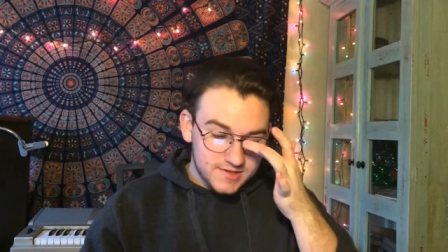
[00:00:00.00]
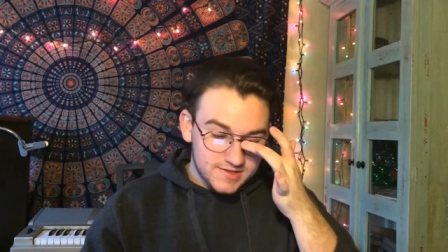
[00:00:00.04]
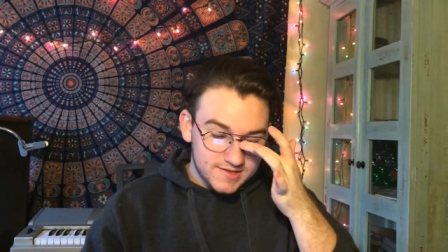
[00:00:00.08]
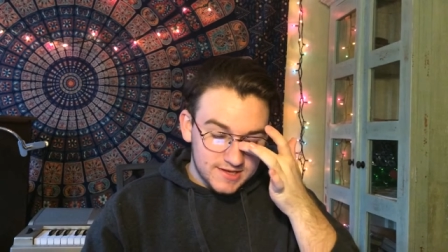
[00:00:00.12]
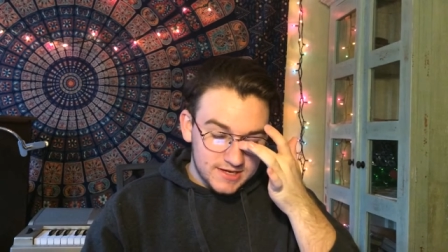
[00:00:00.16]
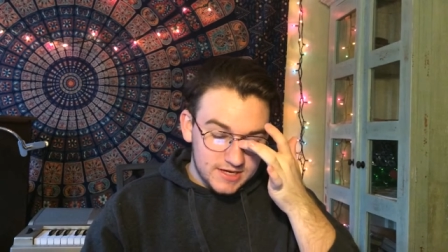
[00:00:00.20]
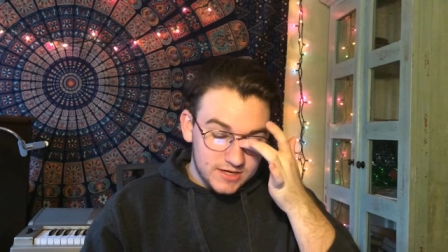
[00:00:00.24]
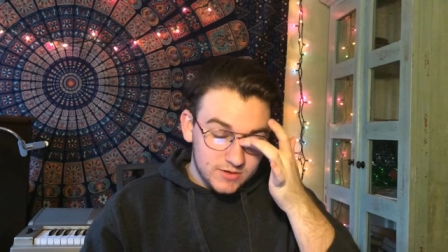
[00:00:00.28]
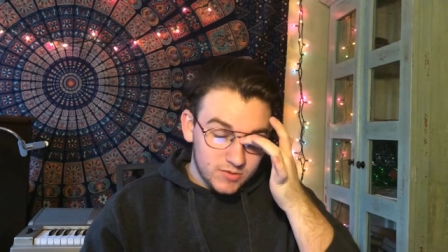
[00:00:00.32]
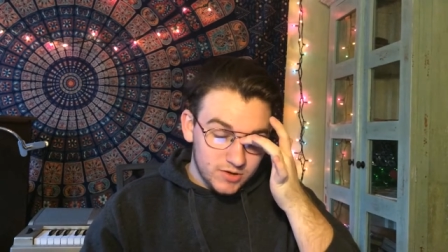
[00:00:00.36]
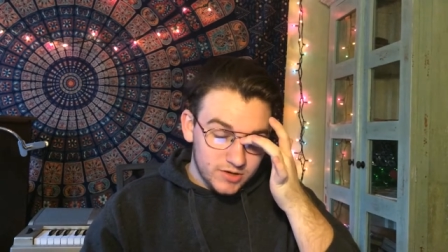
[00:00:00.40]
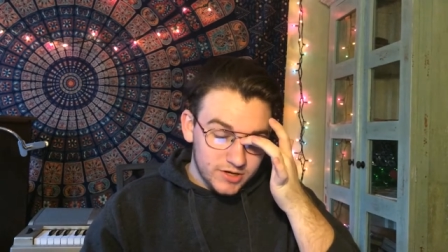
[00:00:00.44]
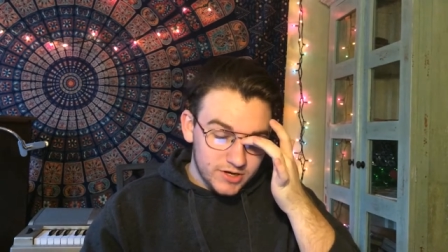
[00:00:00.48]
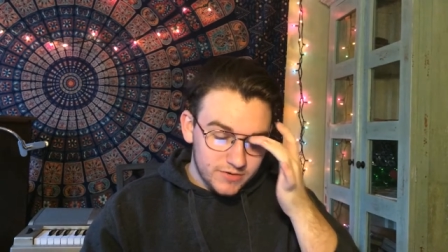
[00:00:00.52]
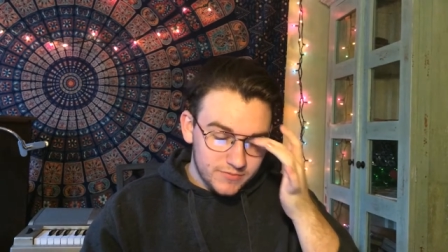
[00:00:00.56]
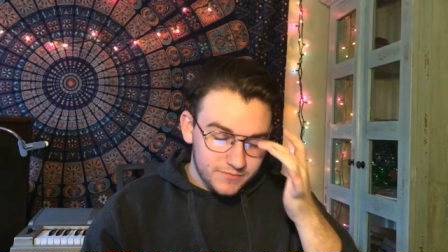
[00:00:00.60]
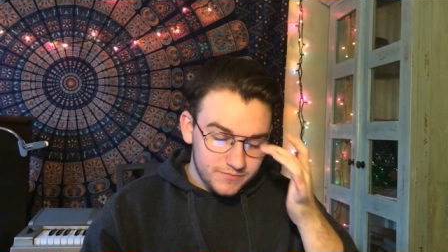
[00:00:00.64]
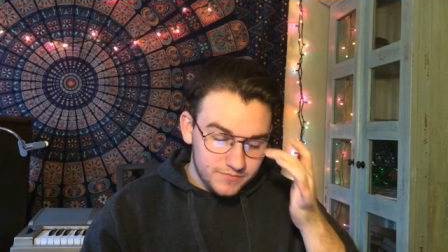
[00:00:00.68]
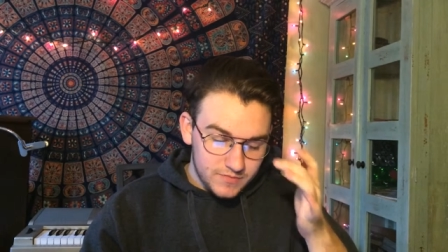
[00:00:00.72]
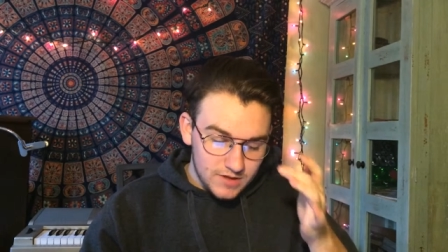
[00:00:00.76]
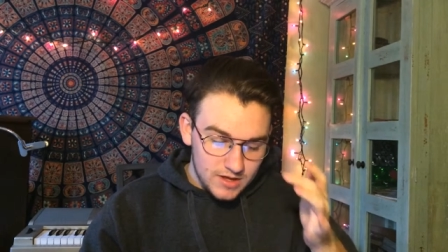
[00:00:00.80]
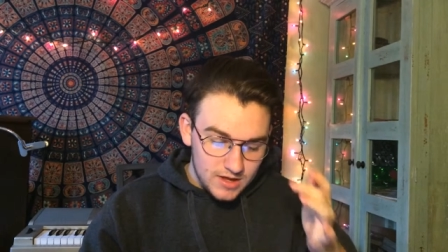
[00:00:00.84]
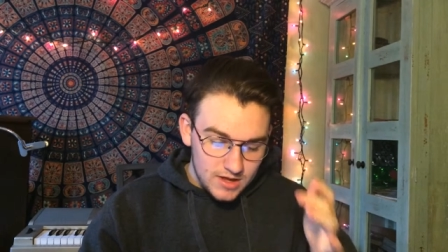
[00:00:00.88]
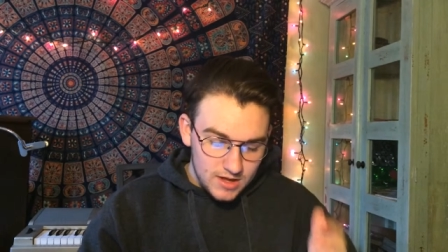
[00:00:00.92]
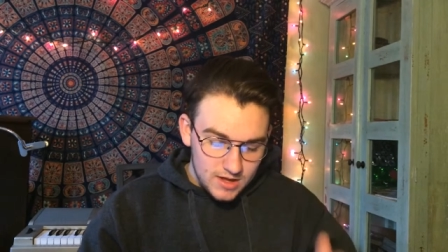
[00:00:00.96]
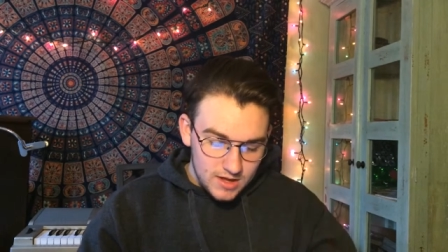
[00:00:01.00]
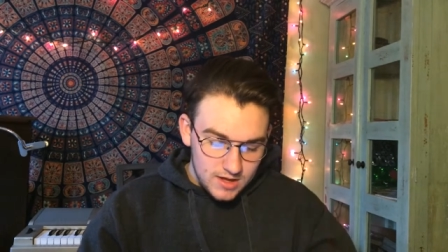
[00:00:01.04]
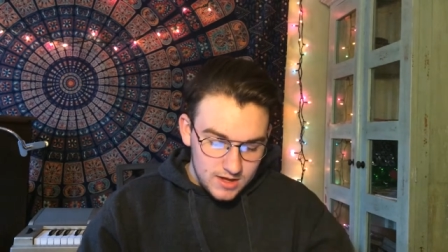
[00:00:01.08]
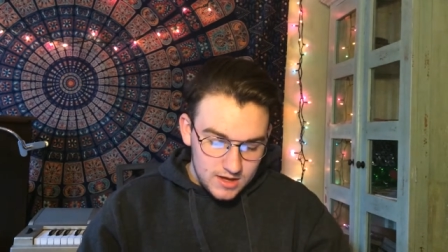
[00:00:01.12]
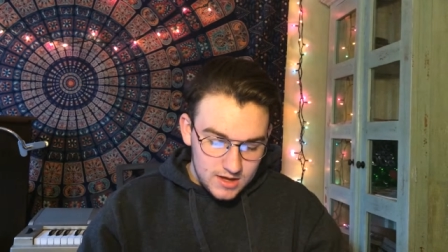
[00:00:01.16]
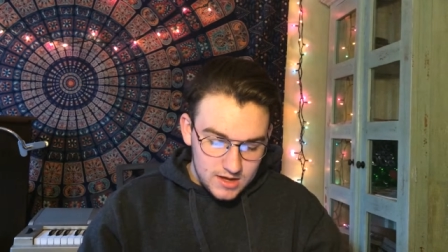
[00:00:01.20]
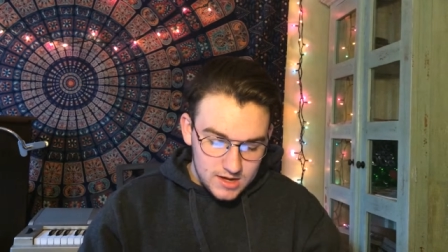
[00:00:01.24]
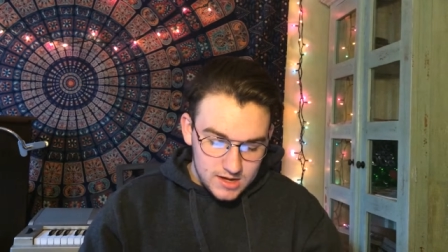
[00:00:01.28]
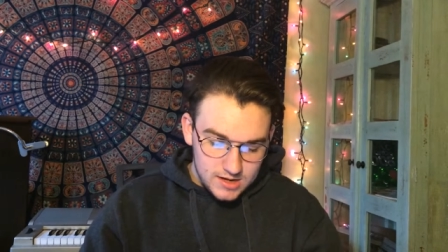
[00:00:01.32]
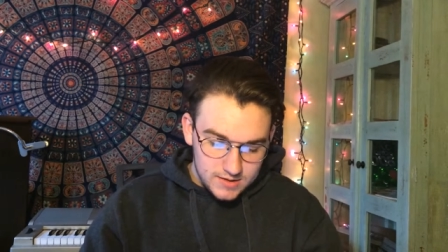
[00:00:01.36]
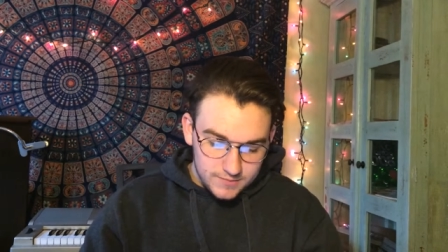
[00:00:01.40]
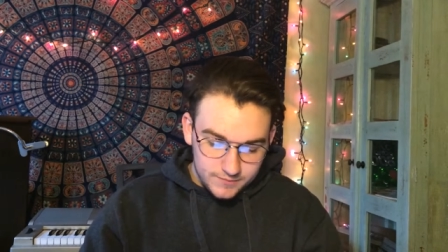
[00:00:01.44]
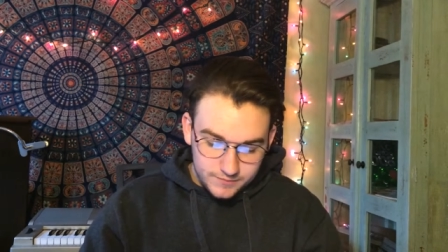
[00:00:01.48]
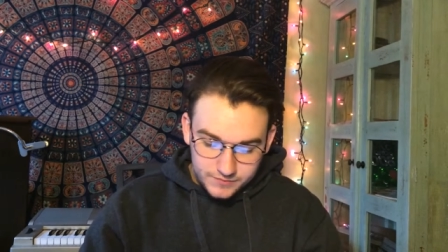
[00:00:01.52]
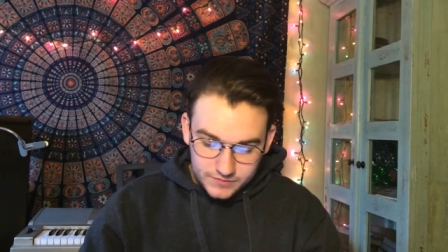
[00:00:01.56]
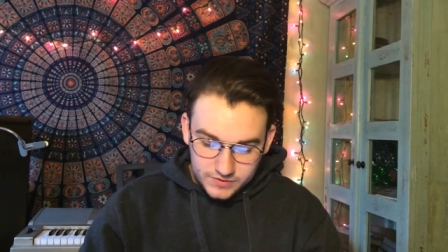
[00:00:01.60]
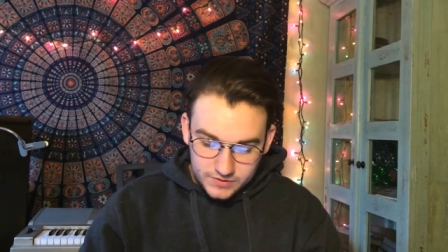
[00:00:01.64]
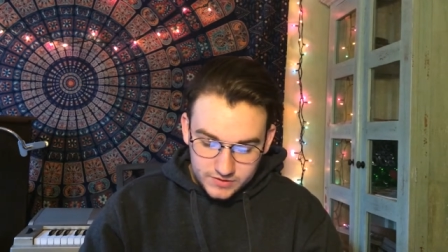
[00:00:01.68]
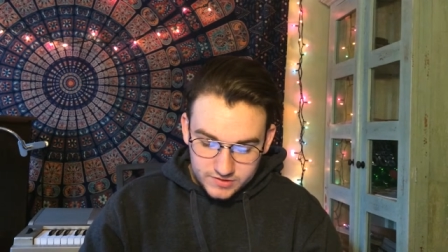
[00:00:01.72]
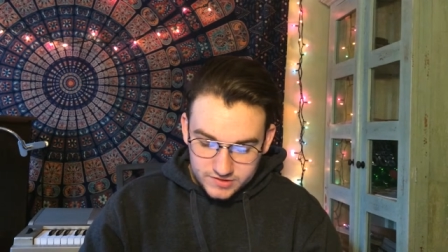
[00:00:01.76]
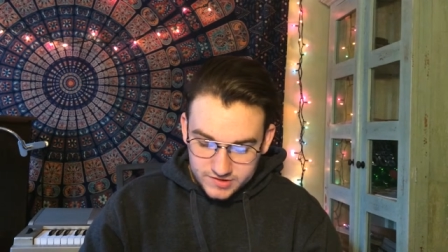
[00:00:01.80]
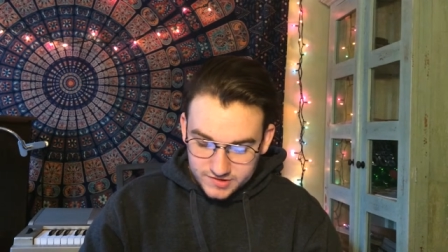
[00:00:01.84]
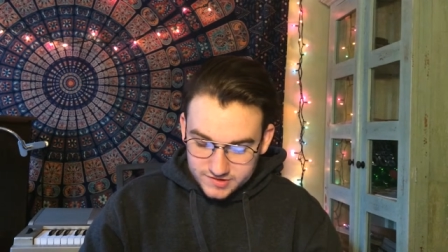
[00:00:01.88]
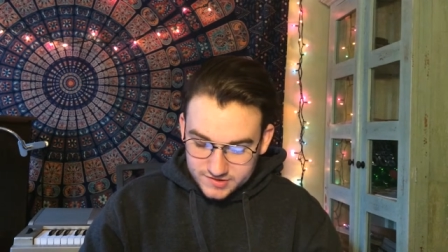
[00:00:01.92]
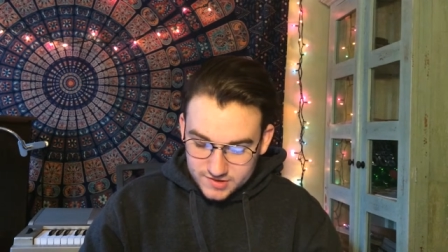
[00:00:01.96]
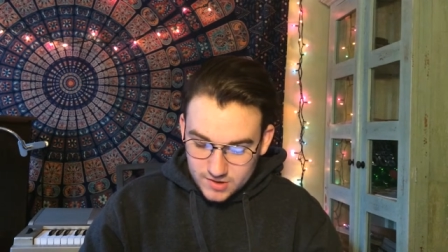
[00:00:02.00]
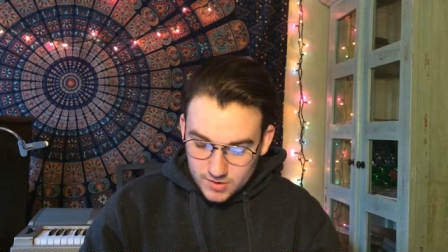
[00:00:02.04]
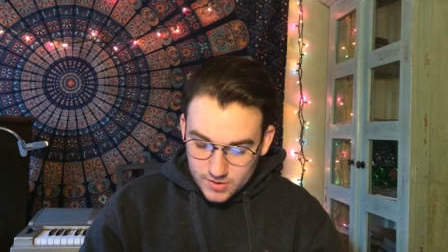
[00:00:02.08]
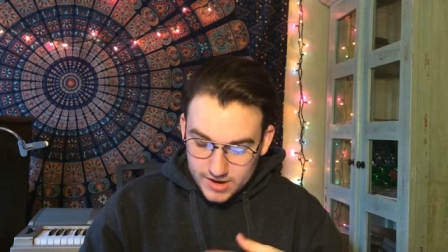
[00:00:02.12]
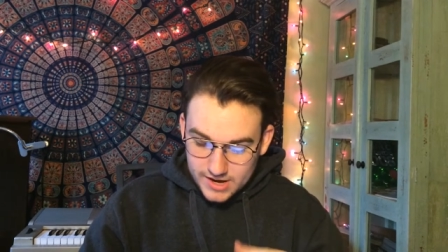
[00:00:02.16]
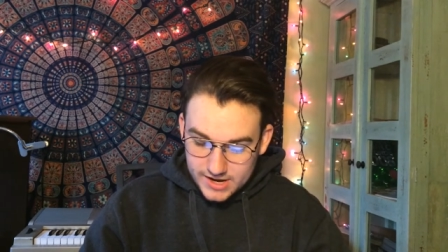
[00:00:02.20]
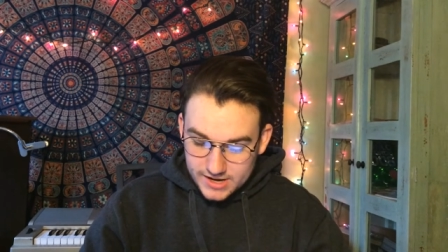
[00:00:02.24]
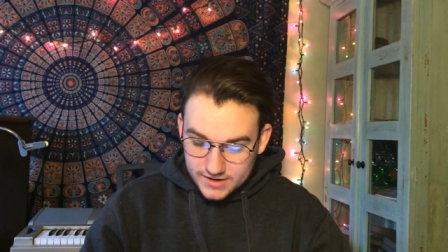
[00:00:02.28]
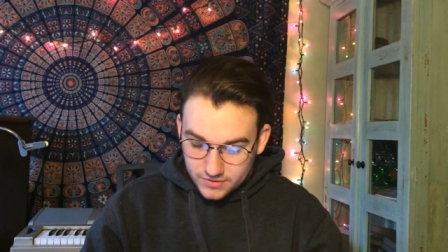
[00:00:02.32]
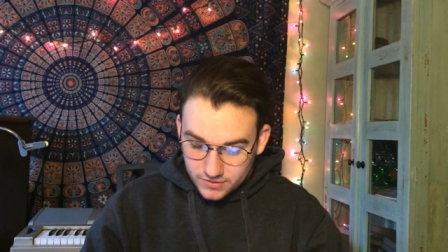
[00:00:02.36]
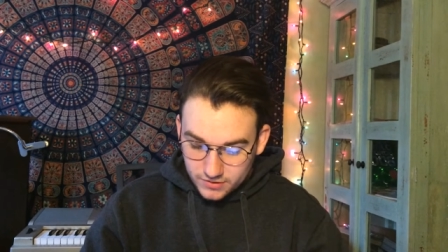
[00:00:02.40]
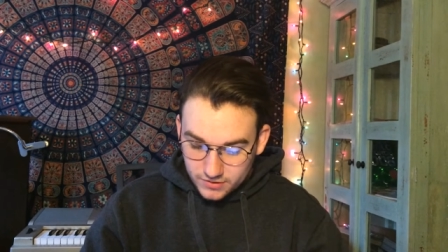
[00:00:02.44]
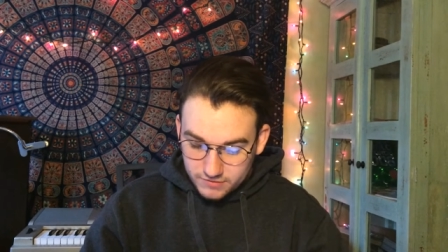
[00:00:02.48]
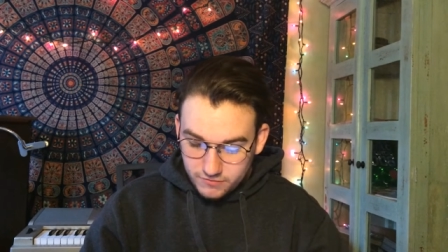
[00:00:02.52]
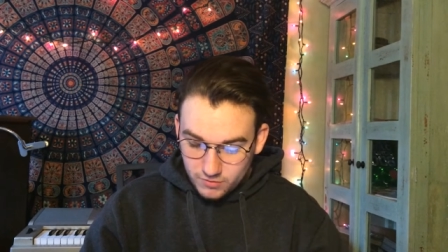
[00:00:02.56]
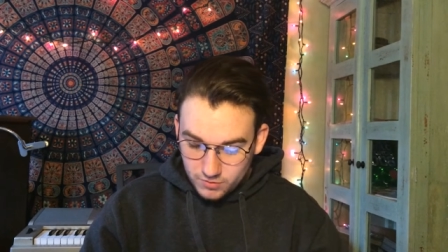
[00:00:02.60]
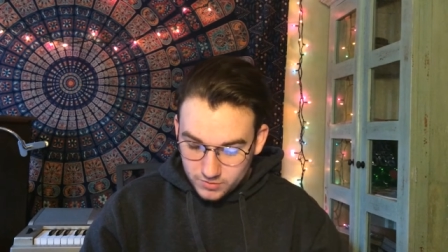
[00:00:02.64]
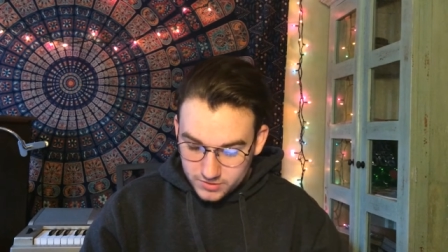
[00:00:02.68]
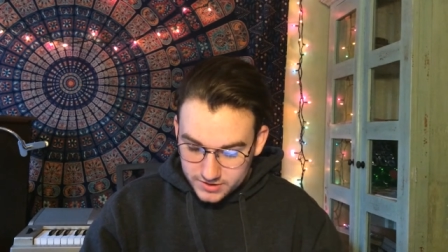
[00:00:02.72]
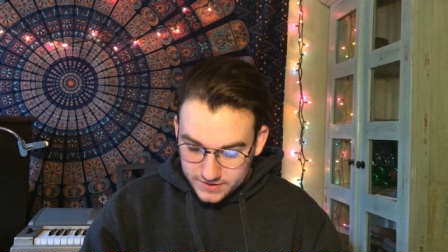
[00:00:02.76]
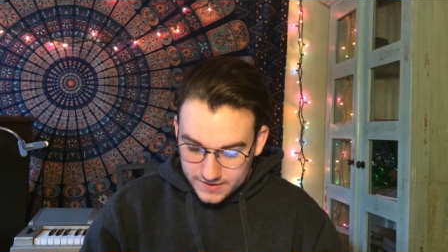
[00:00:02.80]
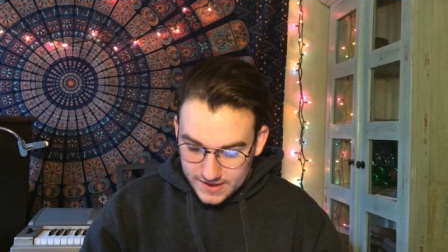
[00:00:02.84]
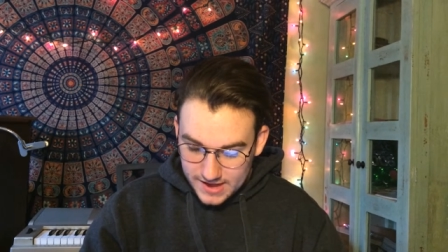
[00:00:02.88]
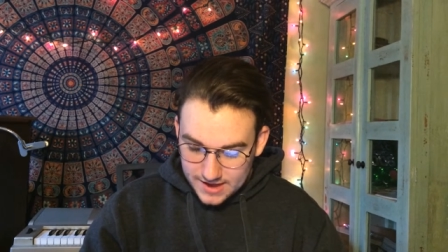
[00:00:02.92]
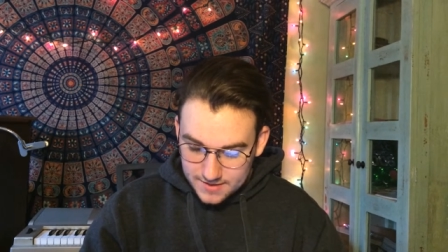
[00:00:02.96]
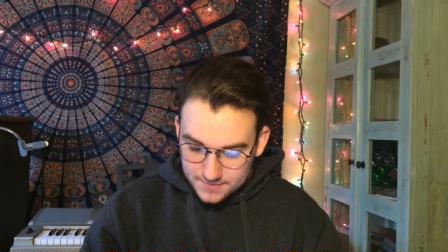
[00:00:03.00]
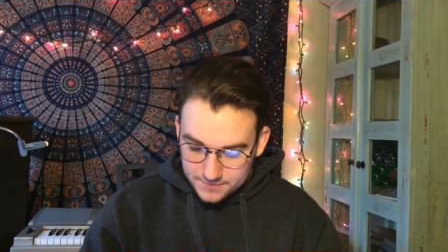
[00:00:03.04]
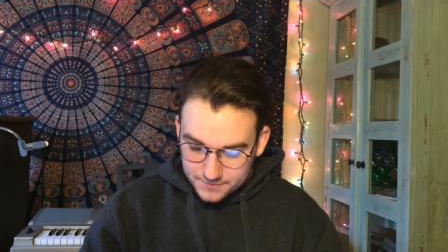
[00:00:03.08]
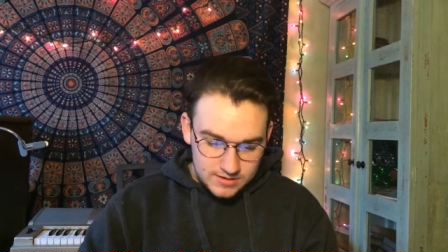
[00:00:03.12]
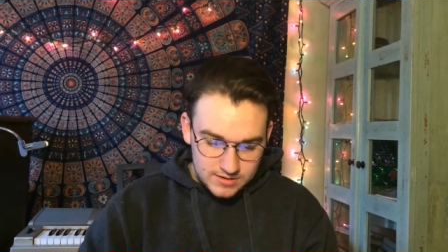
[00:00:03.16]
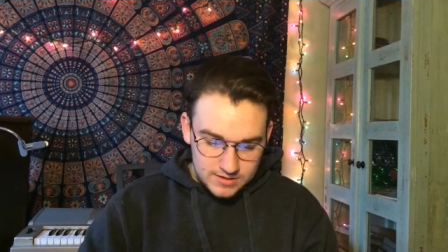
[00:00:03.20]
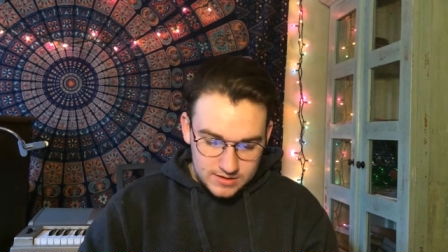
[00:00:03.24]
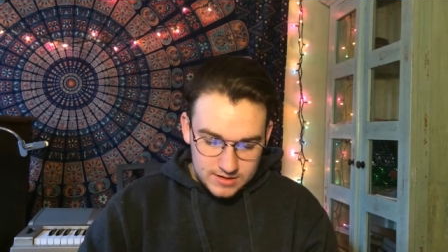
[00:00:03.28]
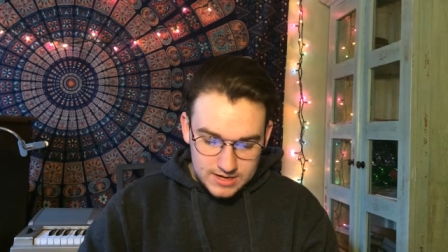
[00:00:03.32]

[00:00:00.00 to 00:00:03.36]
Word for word: Just letting you all know um, you can just go ahead and look forward to that.